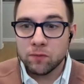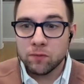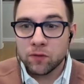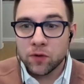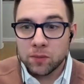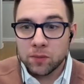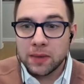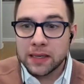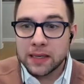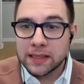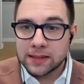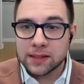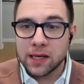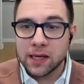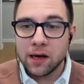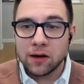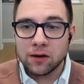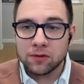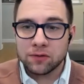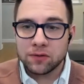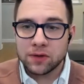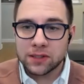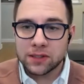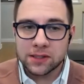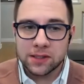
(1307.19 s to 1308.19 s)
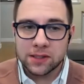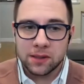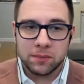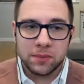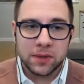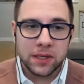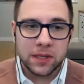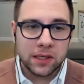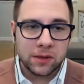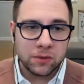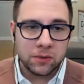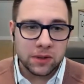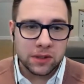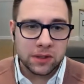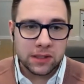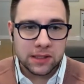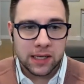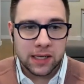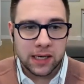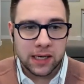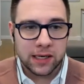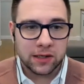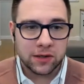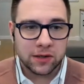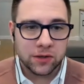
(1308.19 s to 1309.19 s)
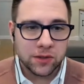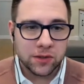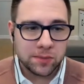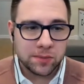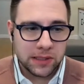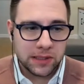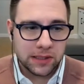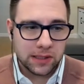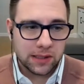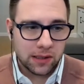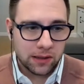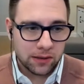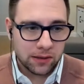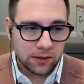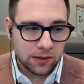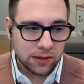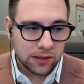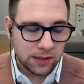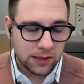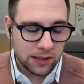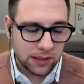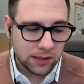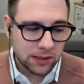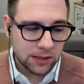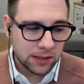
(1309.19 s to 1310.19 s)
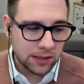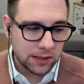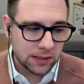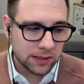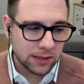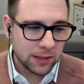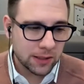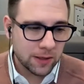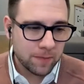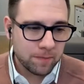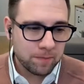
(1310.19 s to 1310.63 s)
from myself as somebody with a diagnosed mental health condition is,